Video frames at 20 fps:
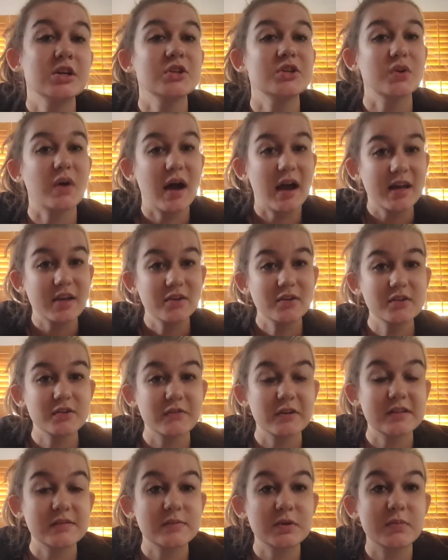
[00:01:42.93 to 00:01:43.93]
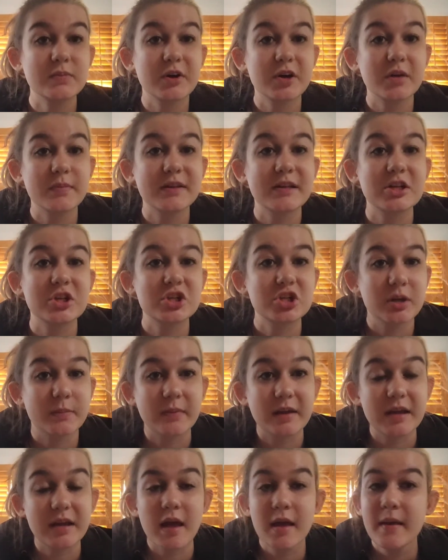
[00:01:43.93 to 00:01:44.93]
So I use Facebook Marketplace
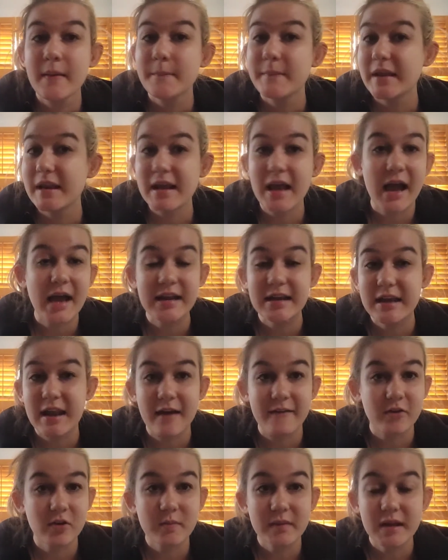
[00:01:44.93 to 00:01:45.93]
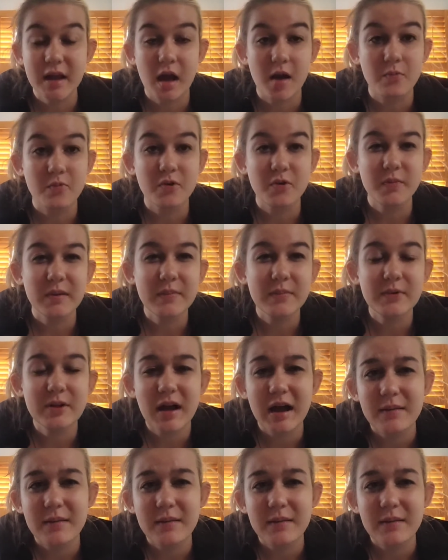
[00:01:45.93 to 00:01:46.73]
shipping, meaning I never meet up with people.